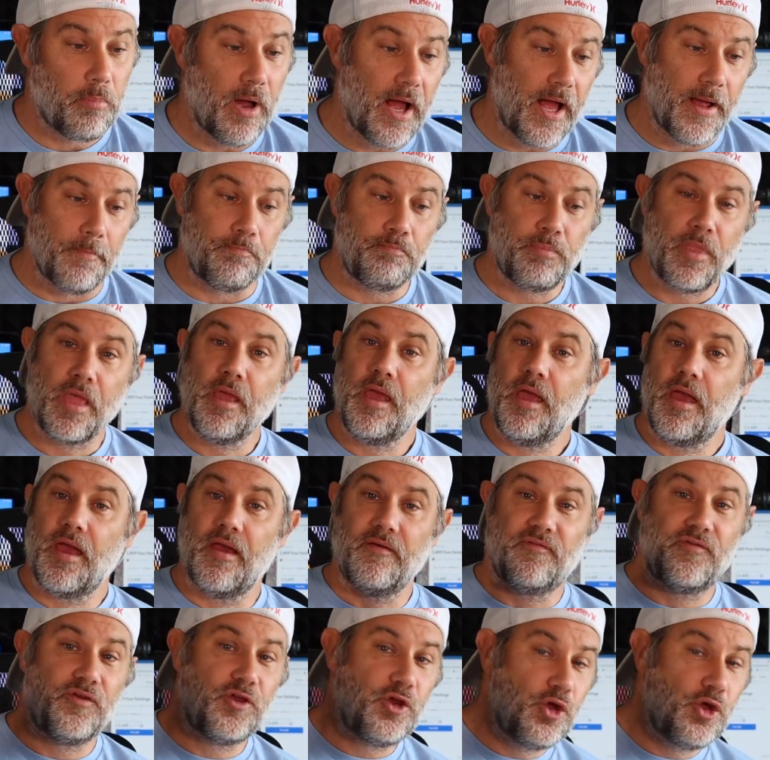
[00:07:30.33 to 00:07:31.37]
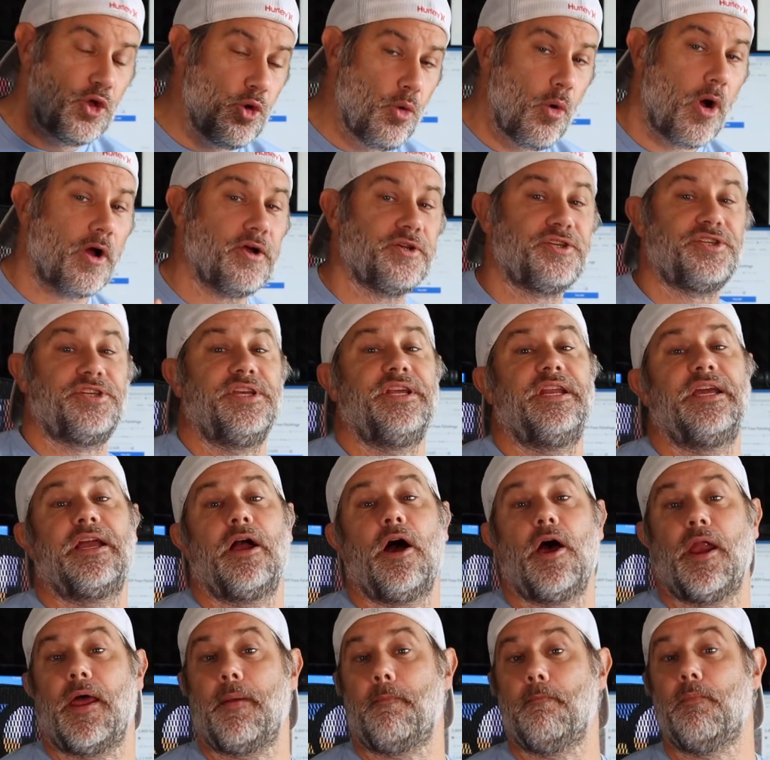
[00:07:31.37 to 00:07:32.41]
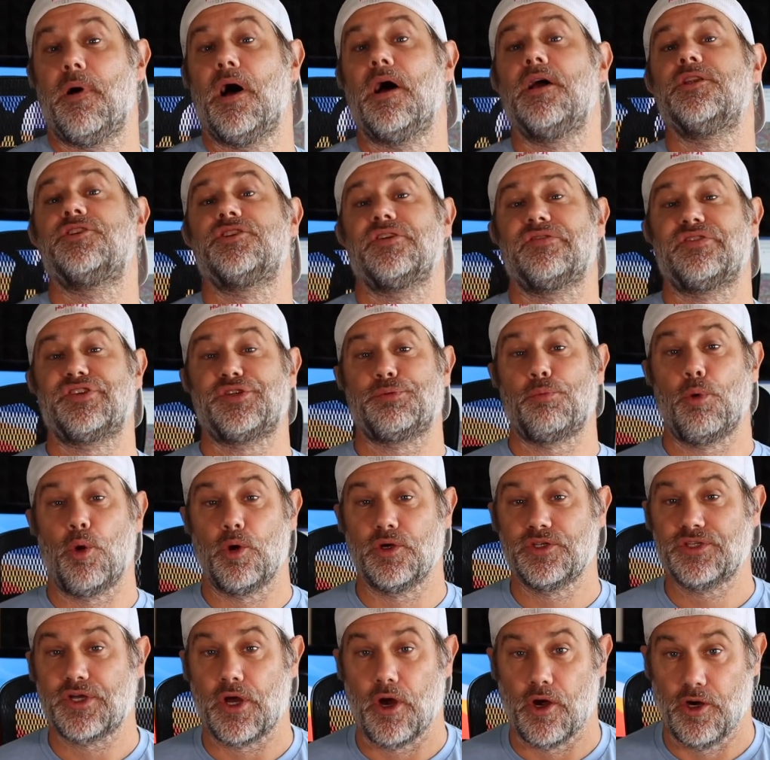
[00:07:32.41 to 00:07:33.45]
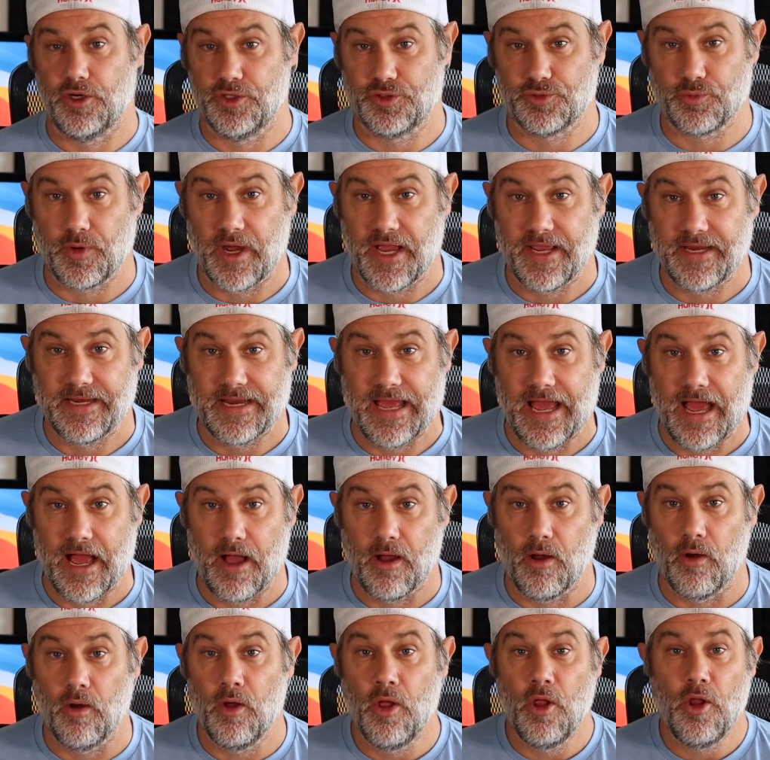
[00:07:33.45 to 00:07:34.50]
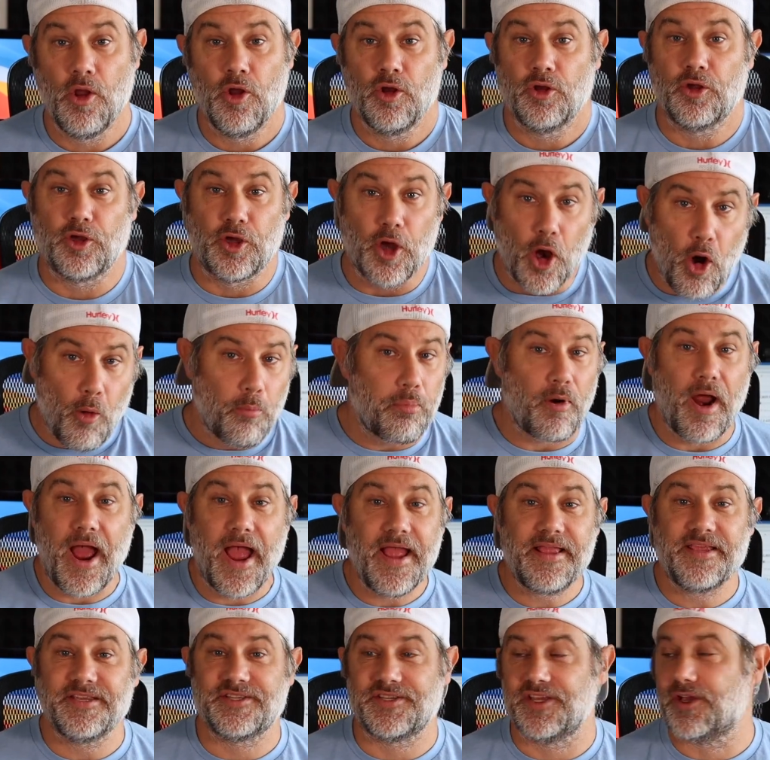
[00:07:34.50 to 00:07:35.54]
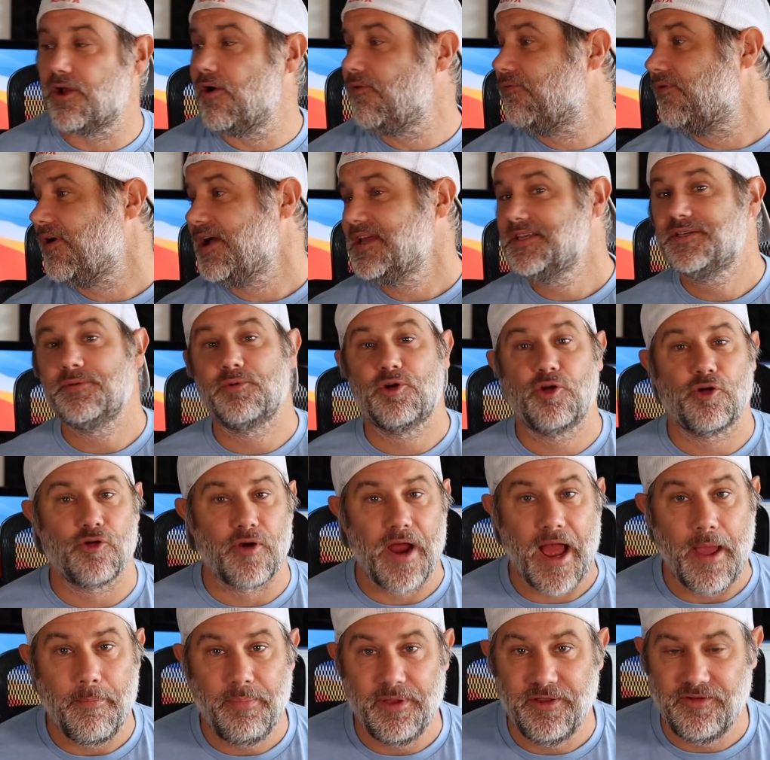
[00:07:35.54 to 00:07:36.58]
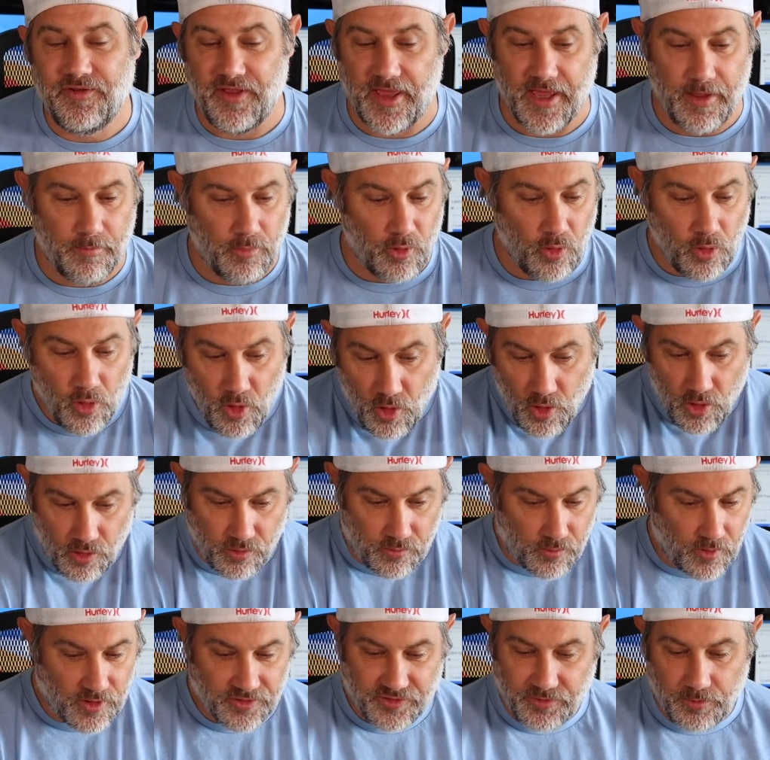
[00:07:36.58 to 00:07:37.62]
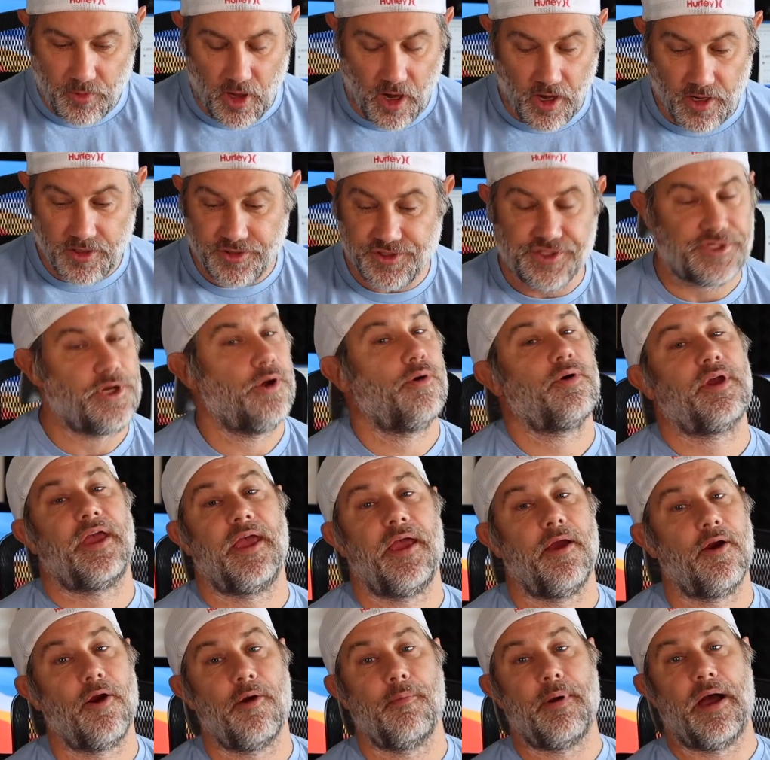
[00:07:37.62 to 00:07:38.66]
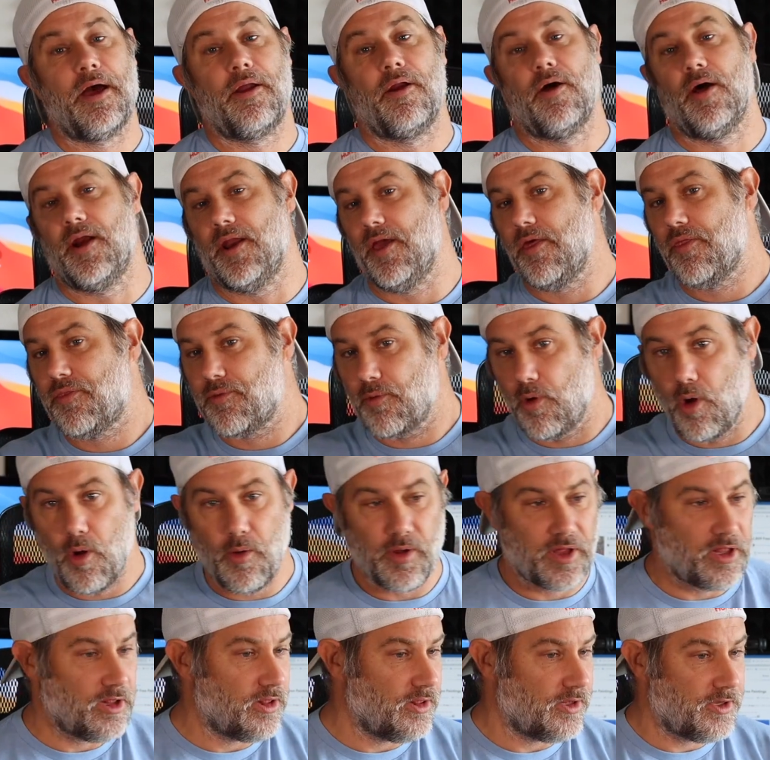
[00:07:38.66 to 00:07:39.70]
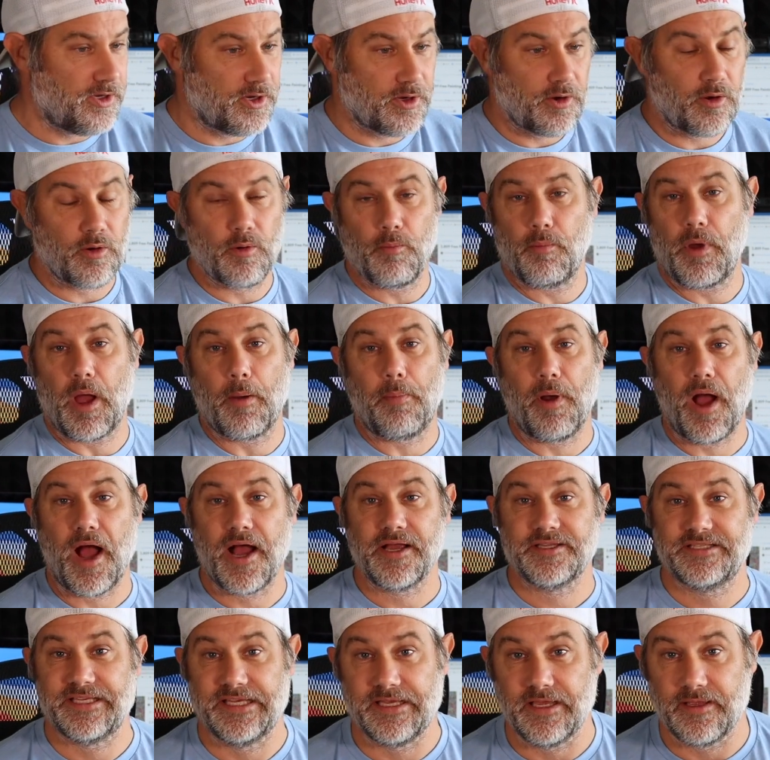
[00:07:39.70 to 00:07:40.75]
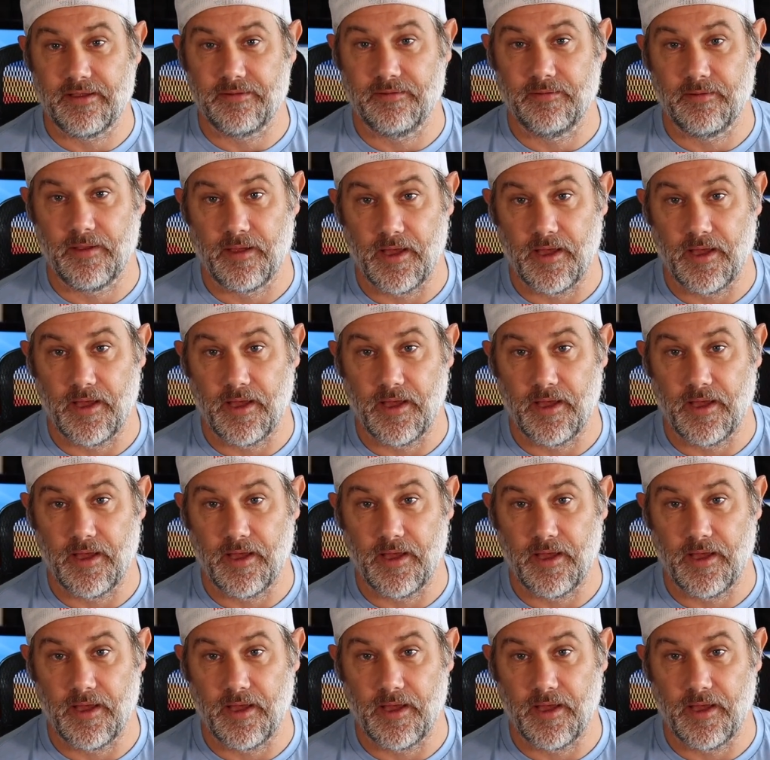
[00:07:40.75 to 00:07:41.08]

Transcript: But if you are sitting on a bunch of sports cards right now, go practice it. Go find some crappy table, throw some cards you don't care about on it, throw a clear epoxy